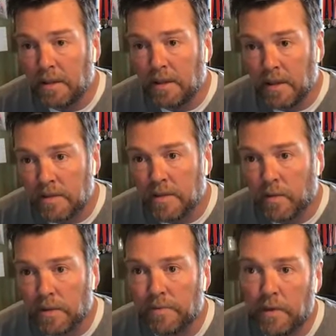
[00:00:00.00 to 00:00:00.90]
it doesn't
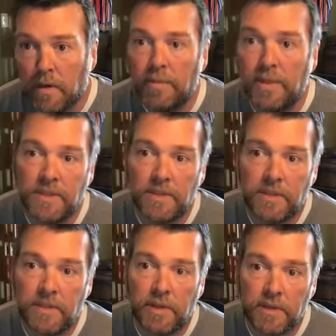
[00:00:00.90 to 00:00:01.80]
work for all
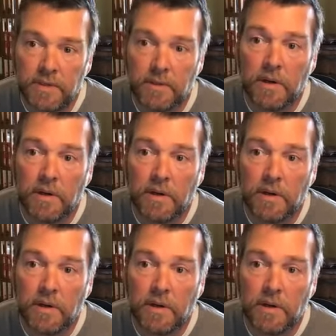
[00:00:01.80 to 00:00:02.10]
businesses because there